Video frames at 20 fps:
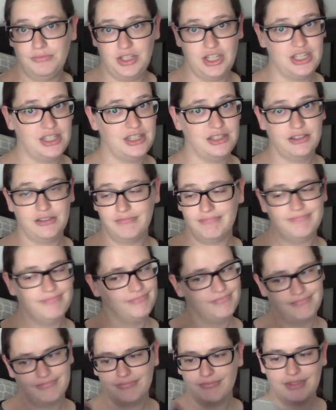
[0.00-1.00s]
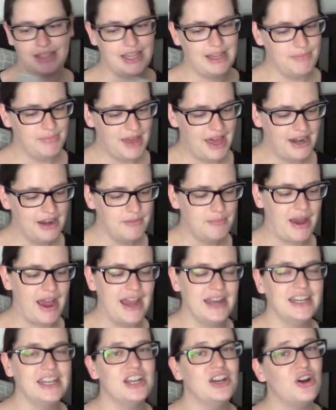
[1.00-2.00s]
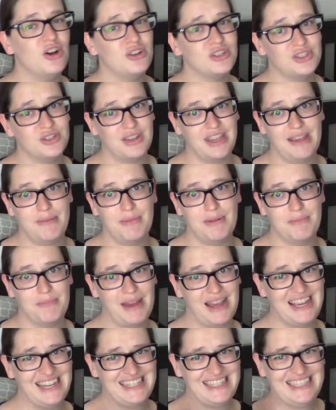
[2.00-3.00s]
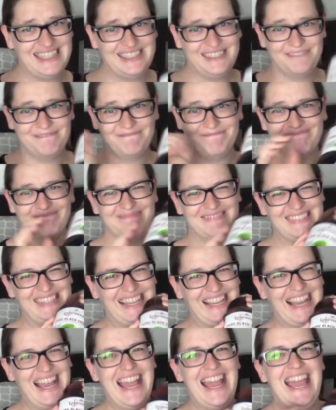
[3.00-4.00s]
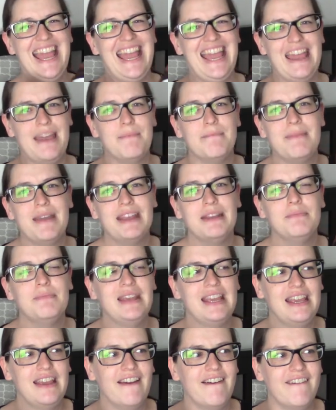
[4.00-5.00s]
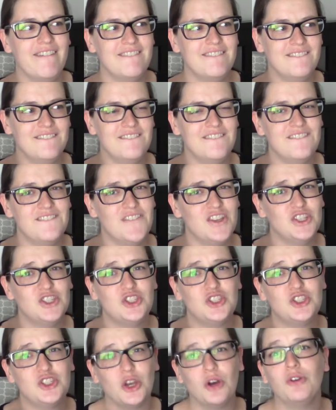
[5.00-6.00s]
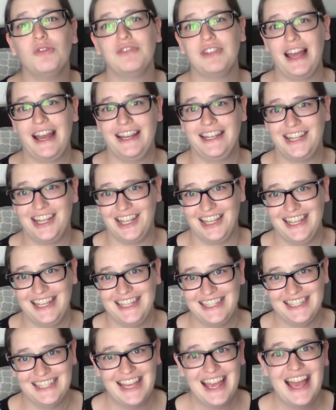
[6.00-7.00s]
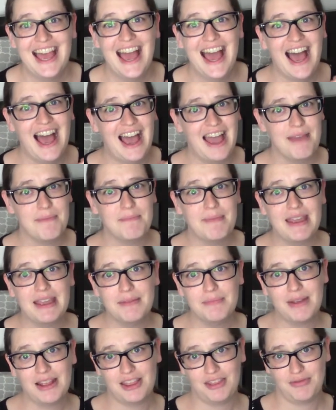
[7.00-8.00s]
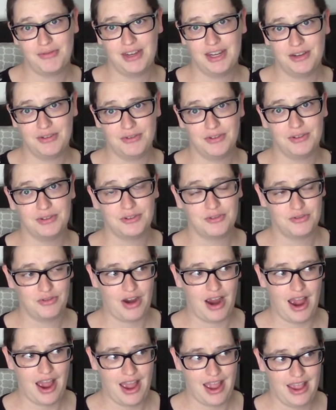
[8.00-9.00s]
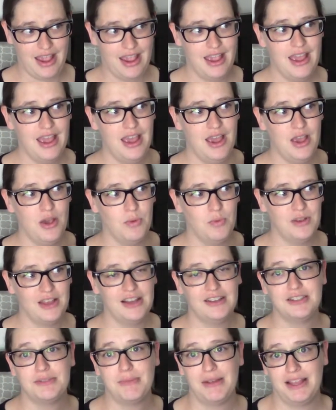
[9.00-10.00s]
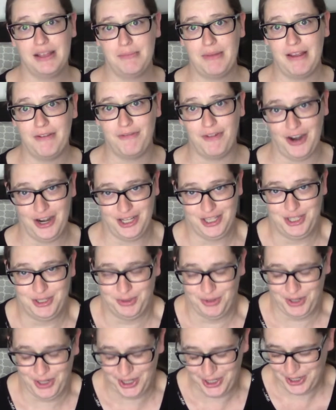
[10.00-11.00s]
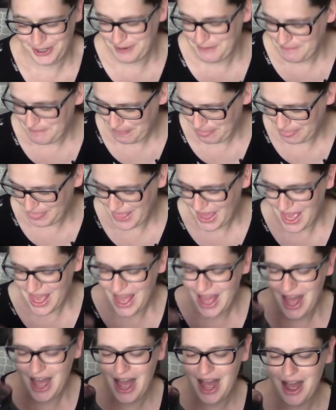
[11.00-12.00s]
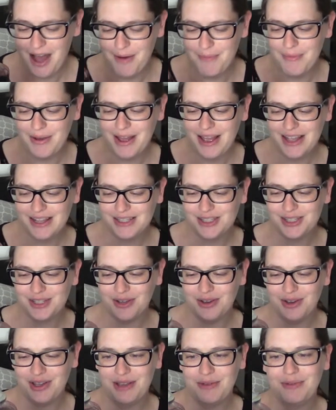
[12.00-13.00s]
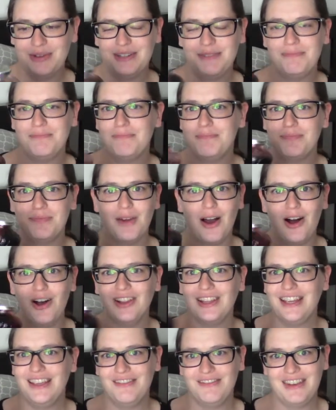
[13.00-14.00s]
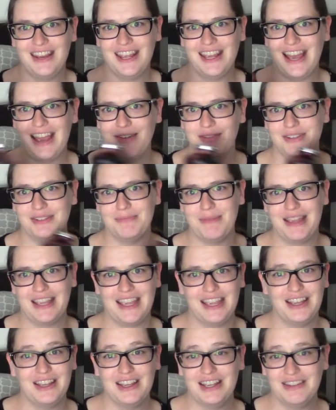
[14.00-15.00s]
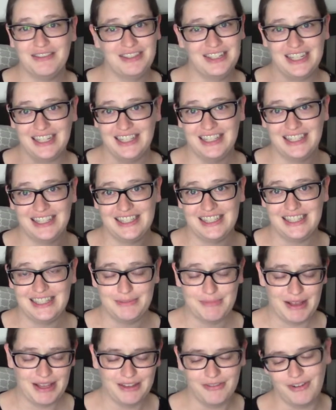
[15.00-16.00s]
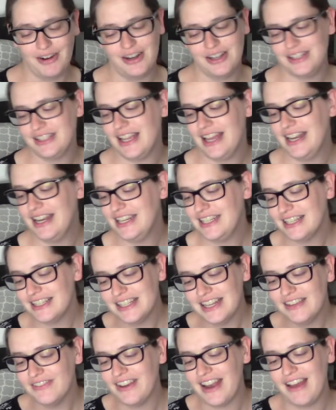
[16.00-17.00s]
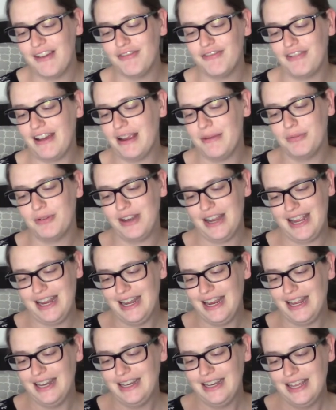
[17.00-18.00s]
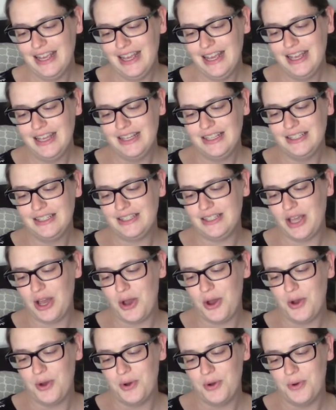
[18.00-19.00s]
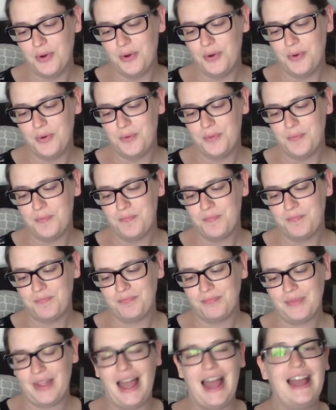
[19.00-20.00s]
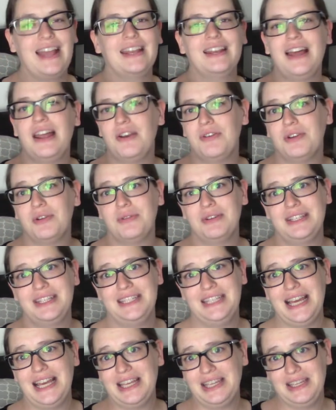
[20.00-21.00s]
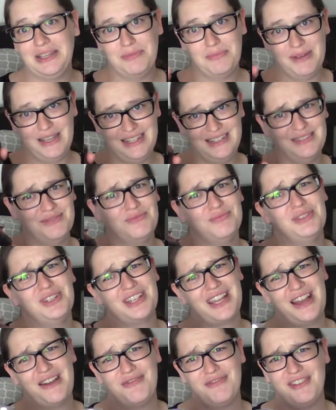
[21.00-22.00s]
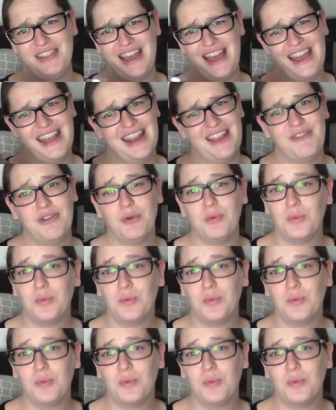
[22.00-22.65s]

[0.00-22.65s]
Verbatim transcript: just keep that in mind and also keep in mind it made me so flatulent. I made my three year old cry with how smelly my farts were. Um, so it would, all evening, I was making ridiculously smelly farts, and it doesn't even have fiber in it. So I, I don't know what to tell you, but look out for that. If it